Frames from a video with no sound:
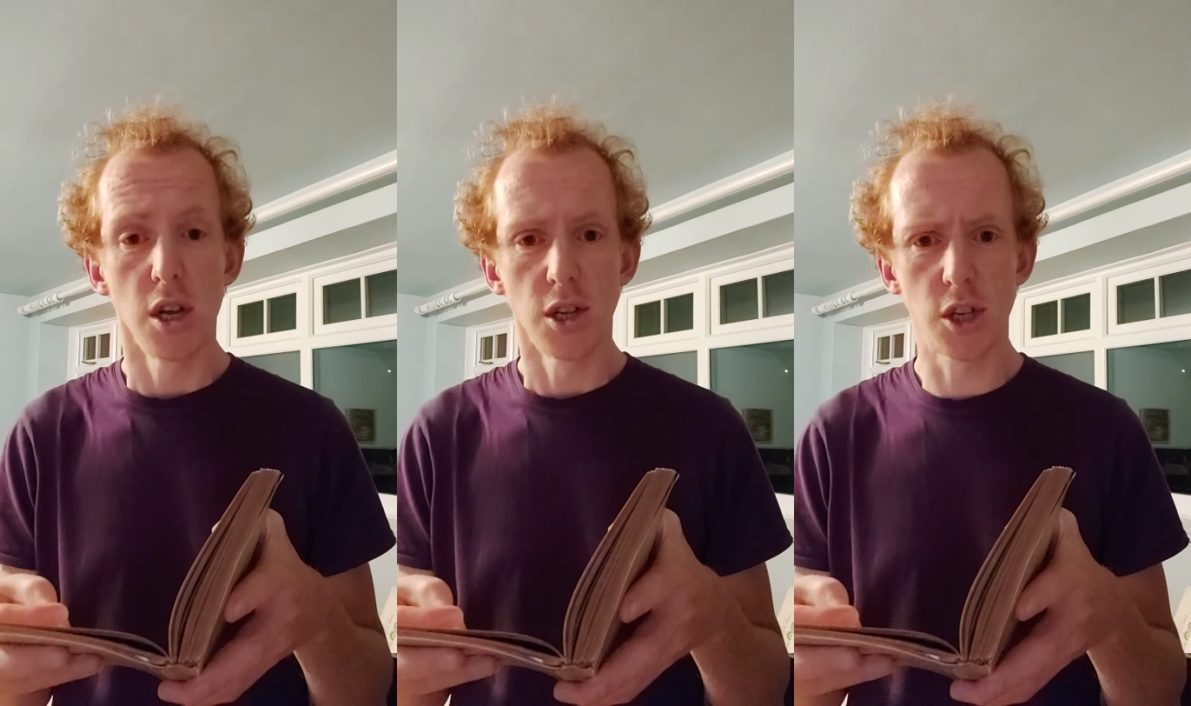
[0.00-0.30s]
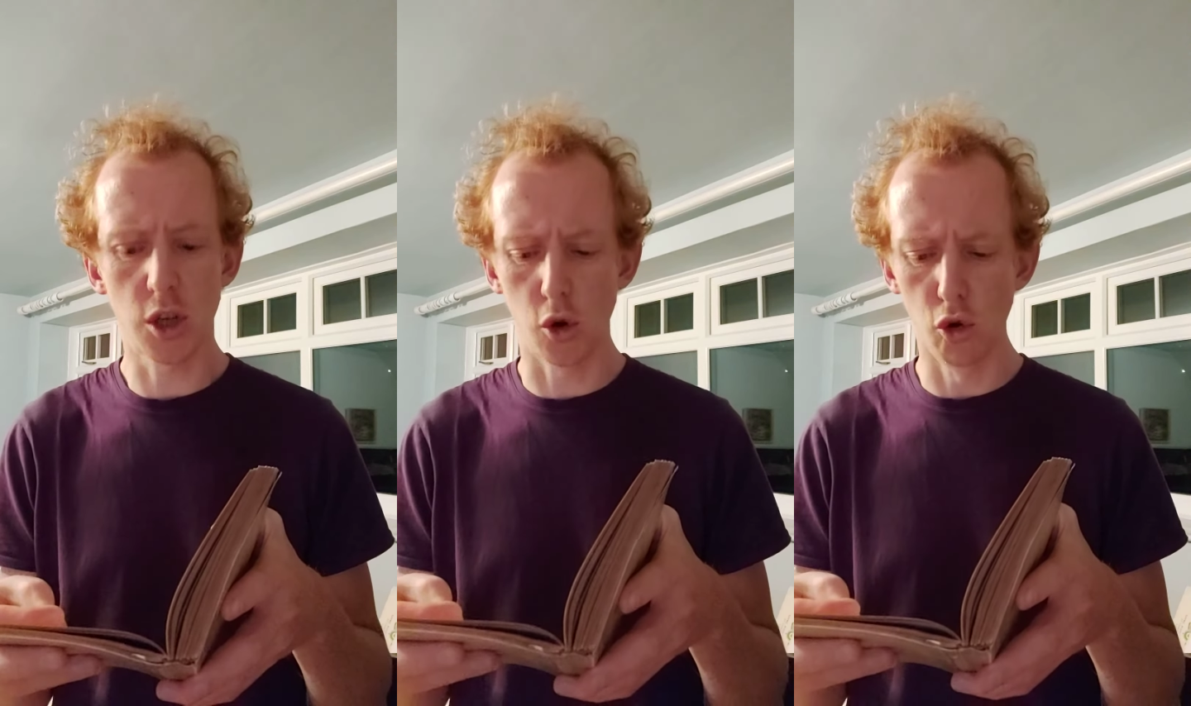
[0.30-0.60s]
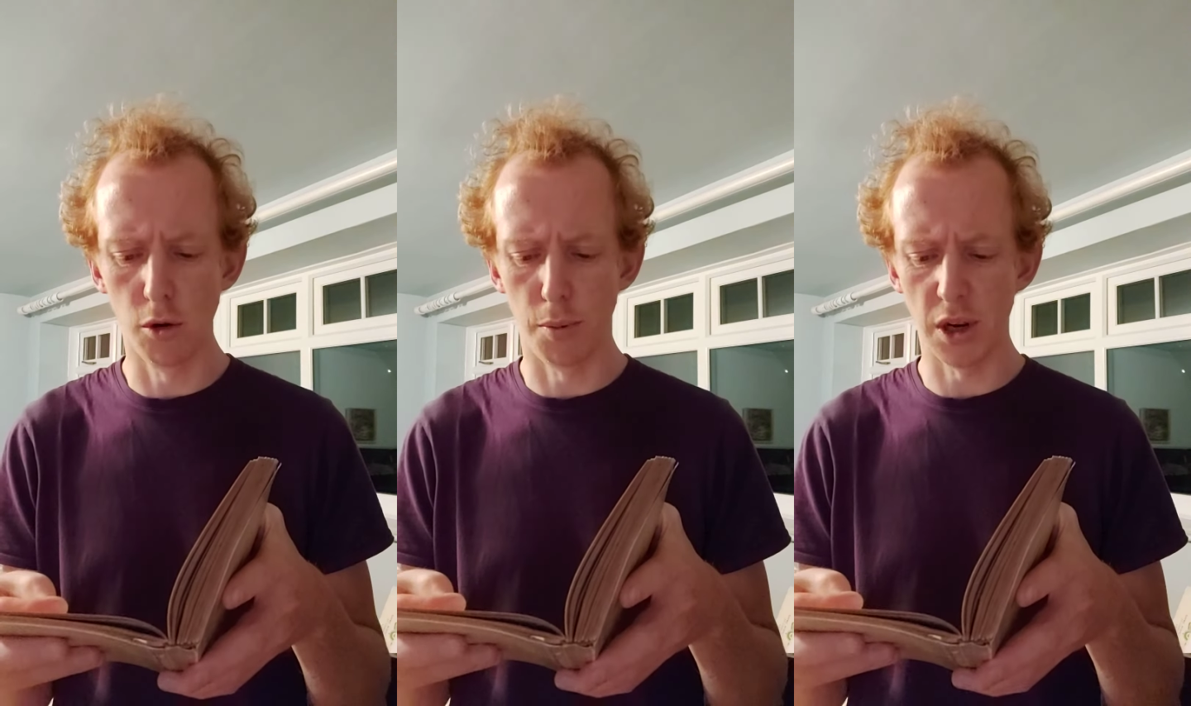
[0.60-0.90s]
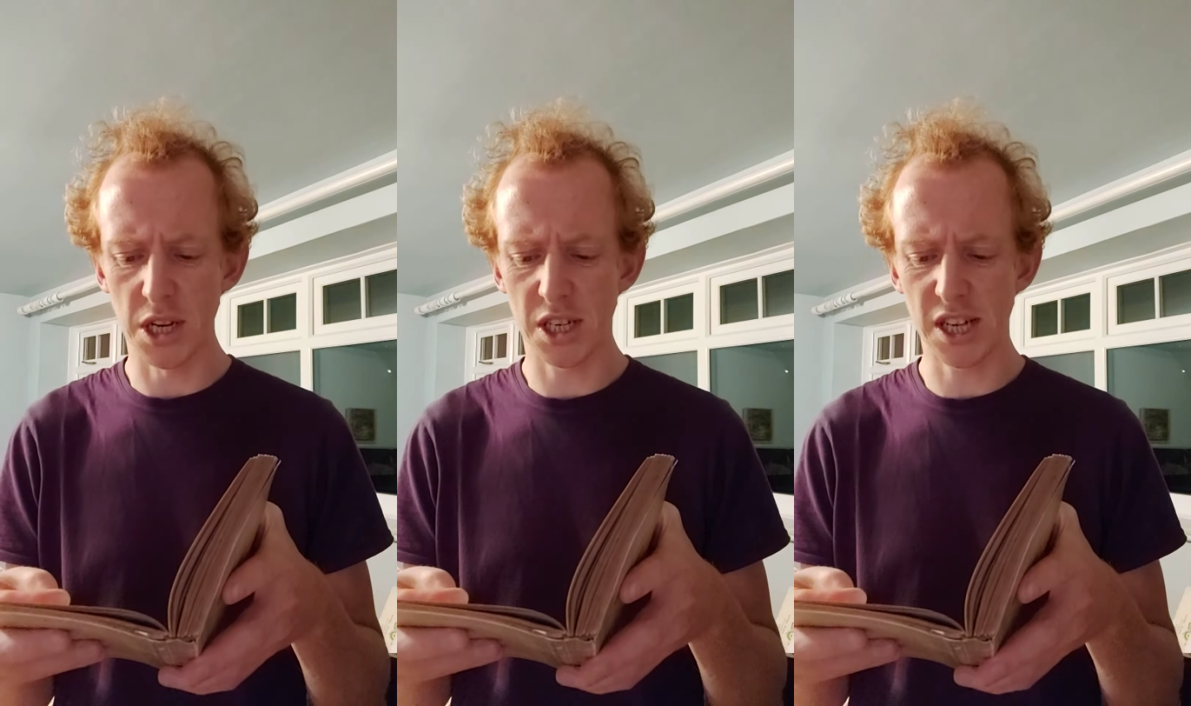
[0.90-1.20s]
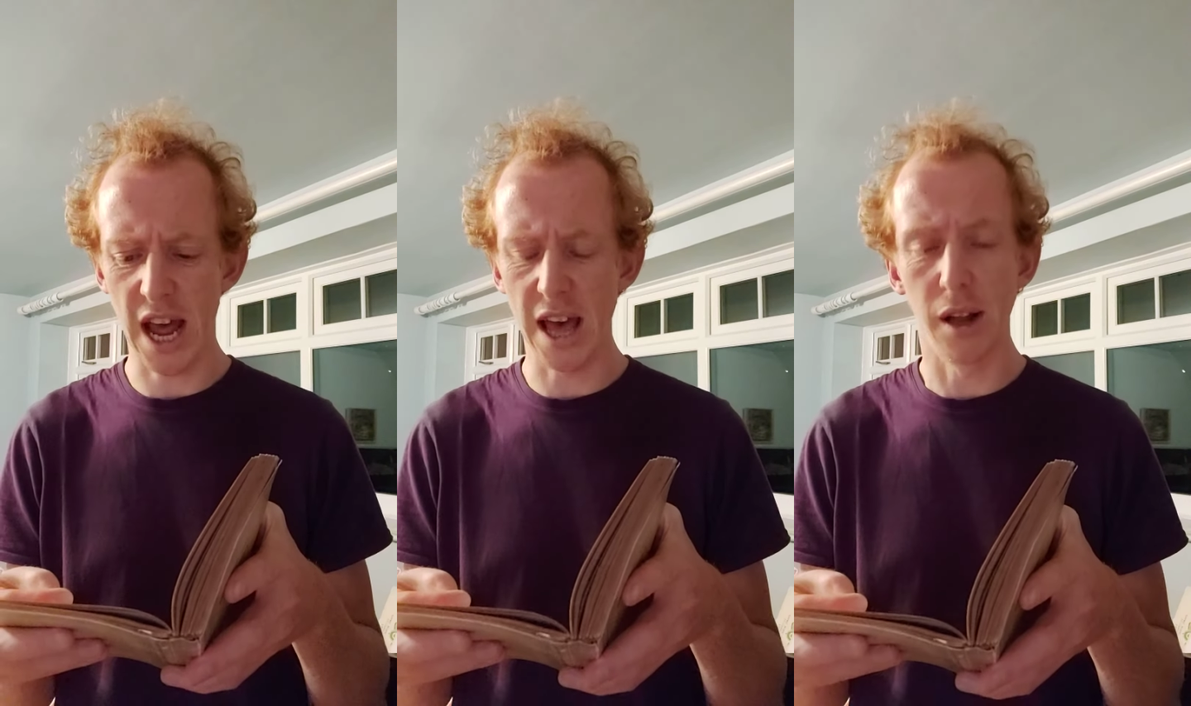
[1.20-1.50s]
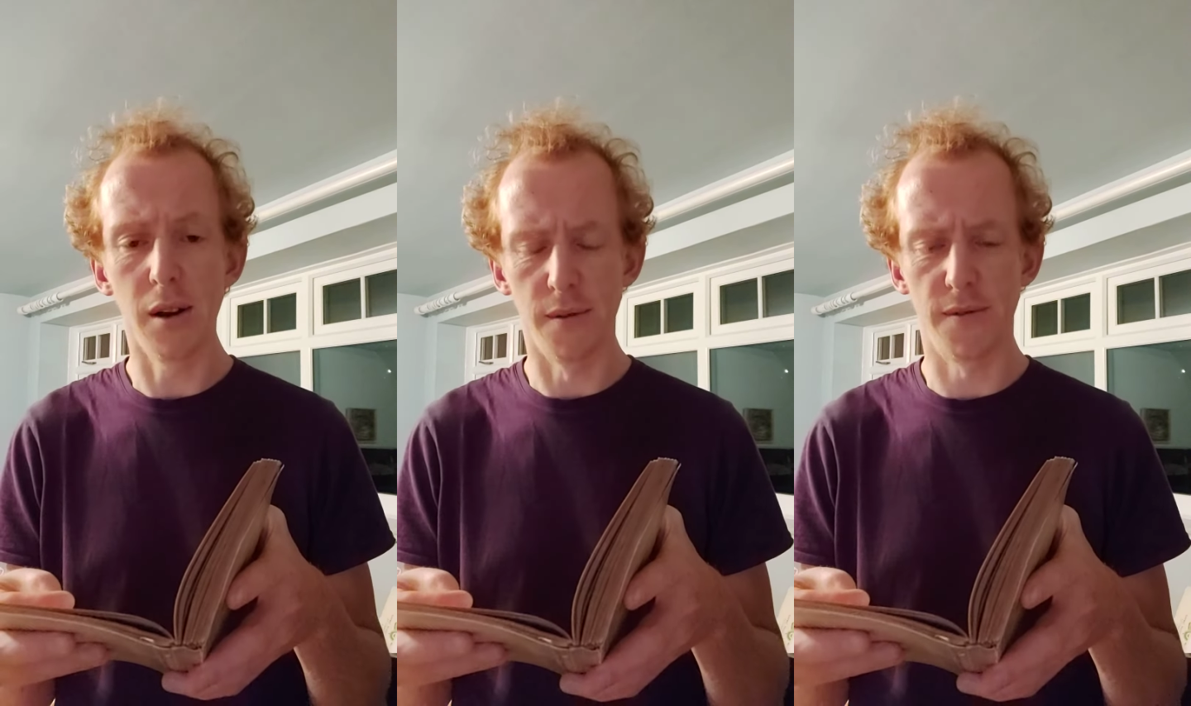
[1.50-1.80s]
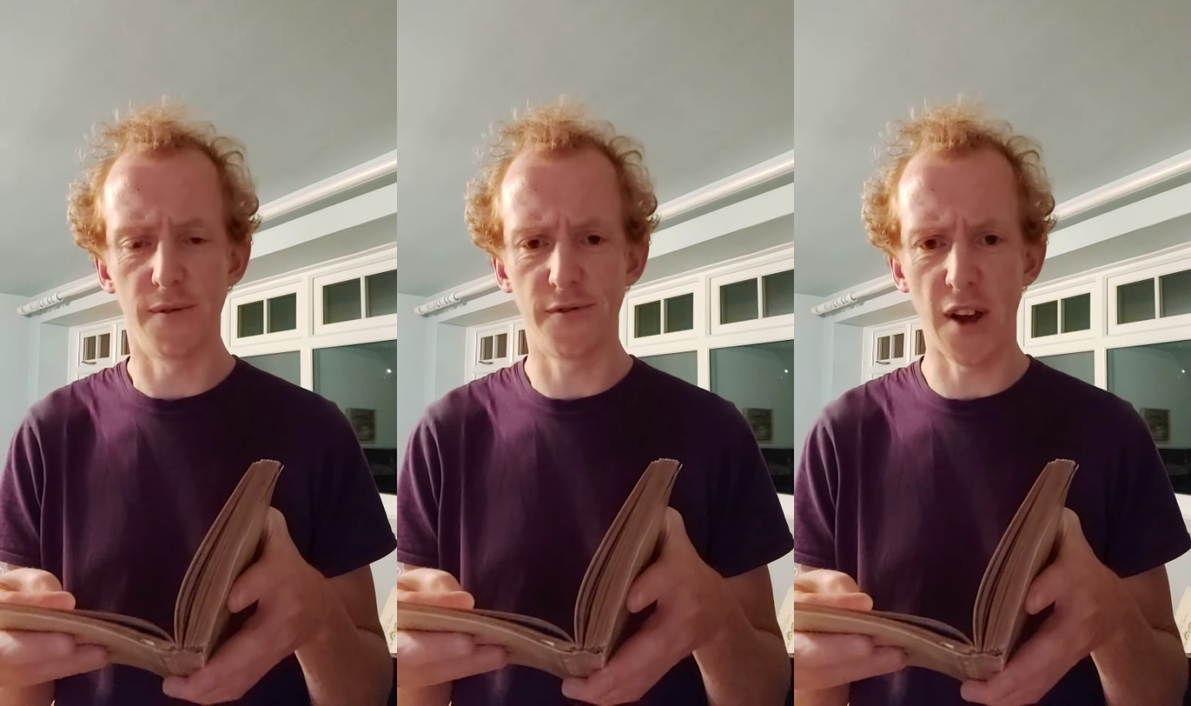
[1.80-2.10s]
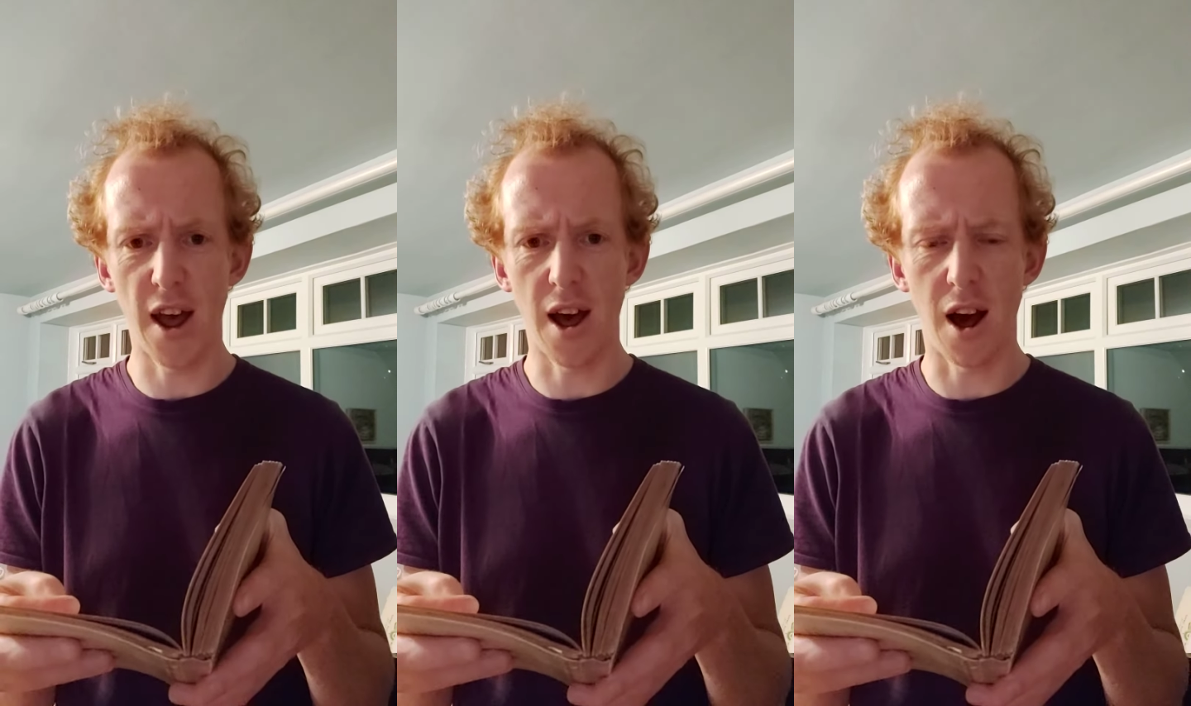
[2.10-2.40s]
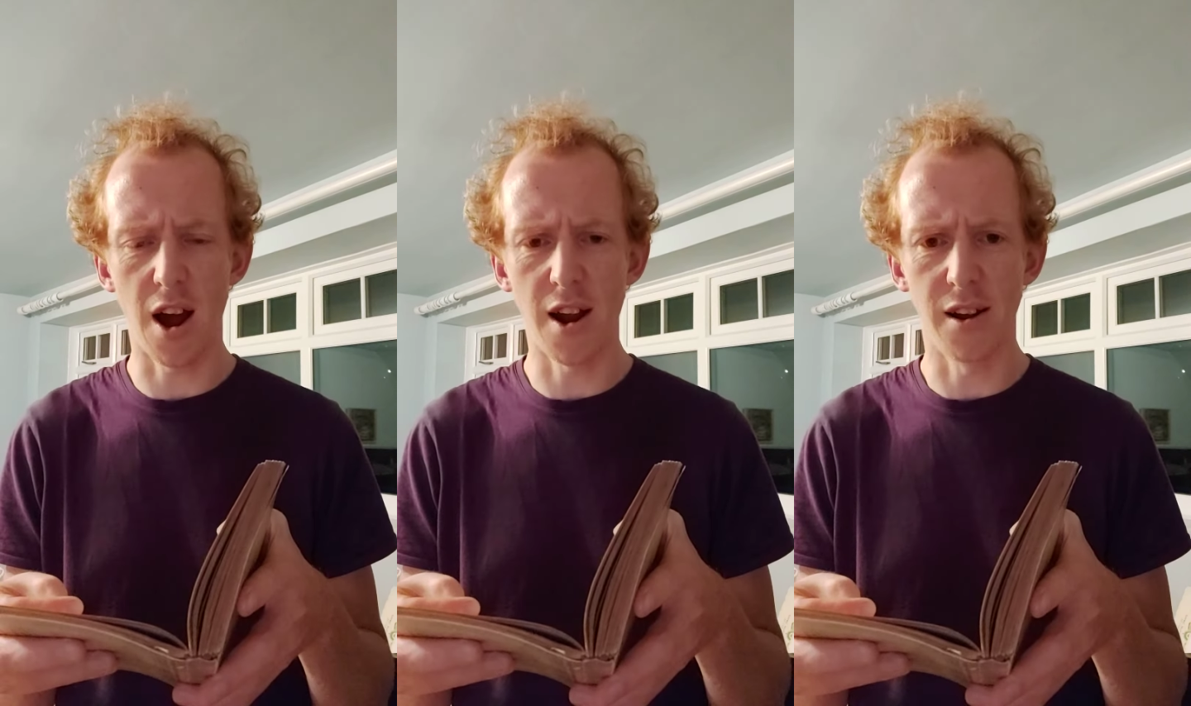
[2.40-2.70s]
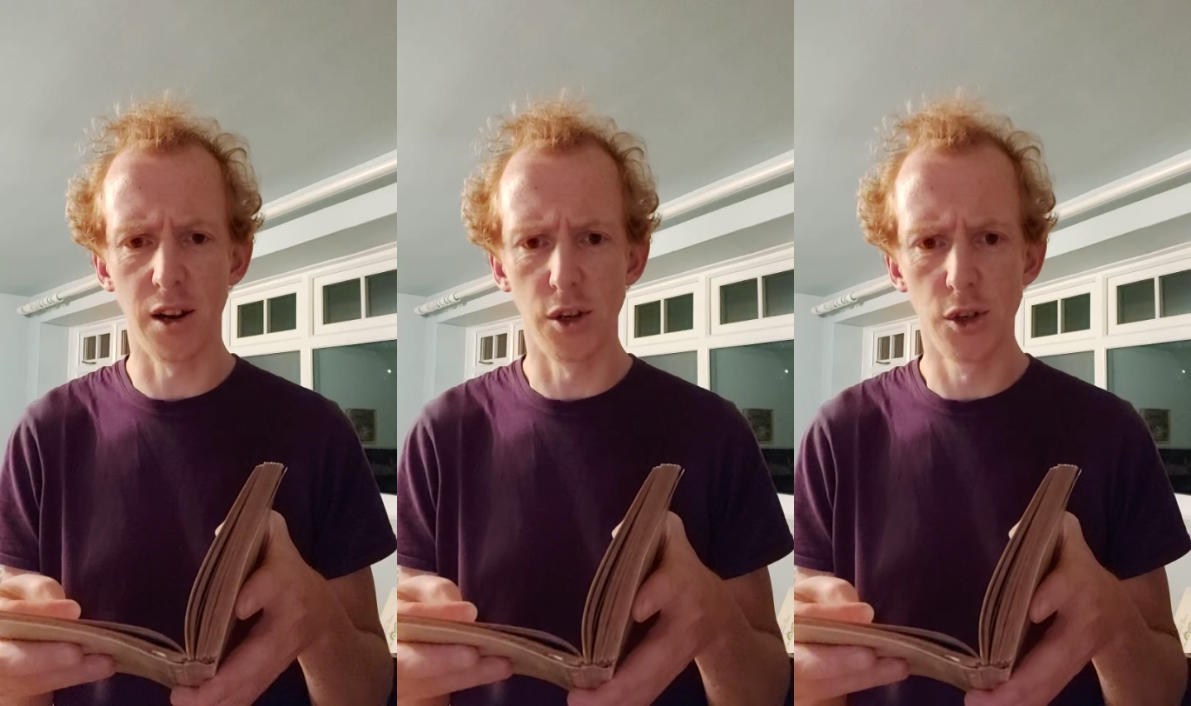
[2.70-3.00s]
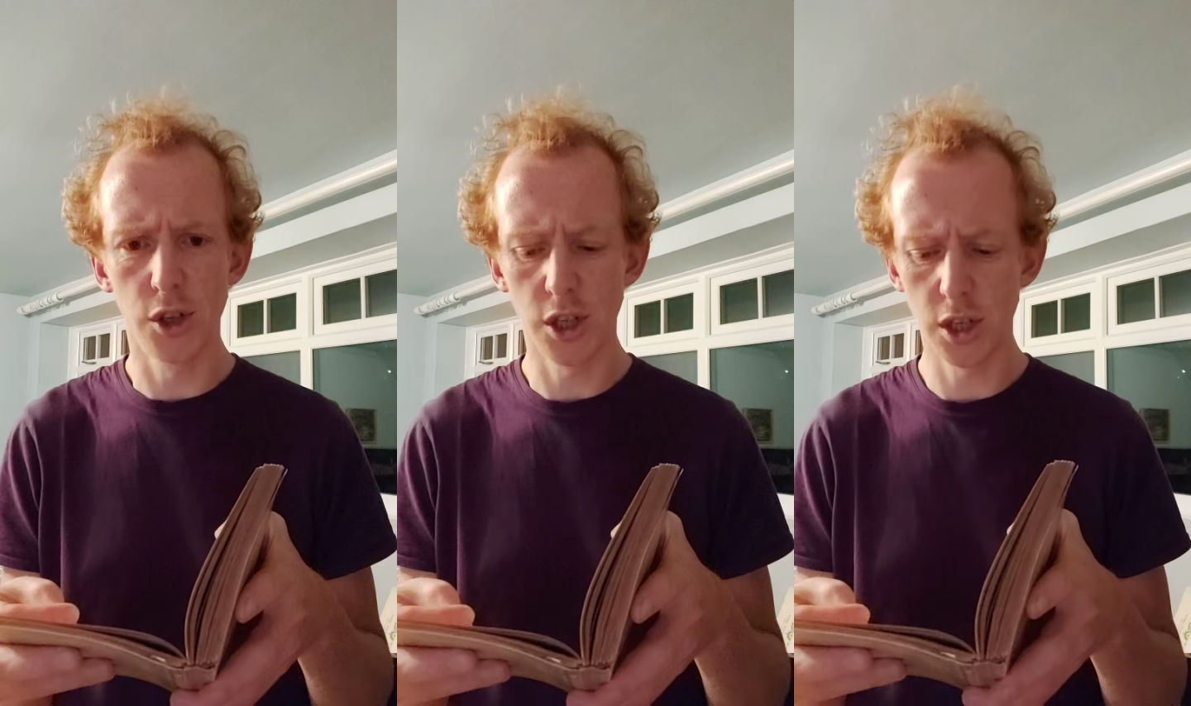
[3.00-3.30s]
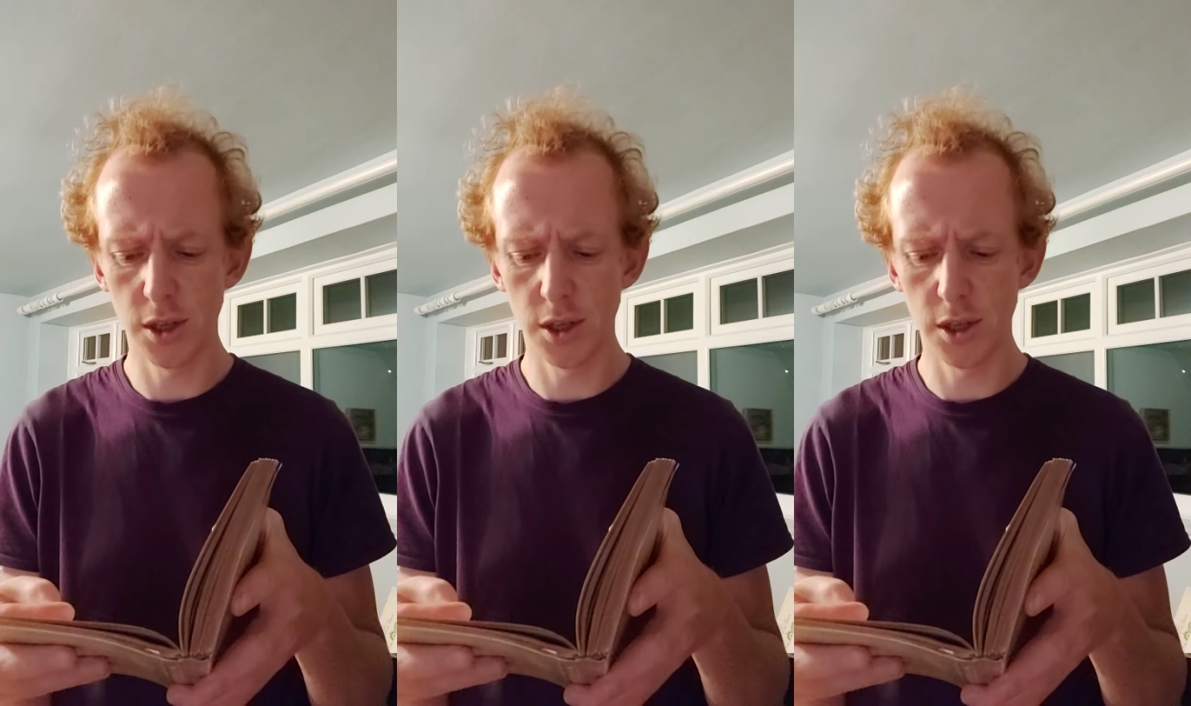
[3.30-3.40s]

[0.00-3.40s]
schoolboy's tale of fair Ireland,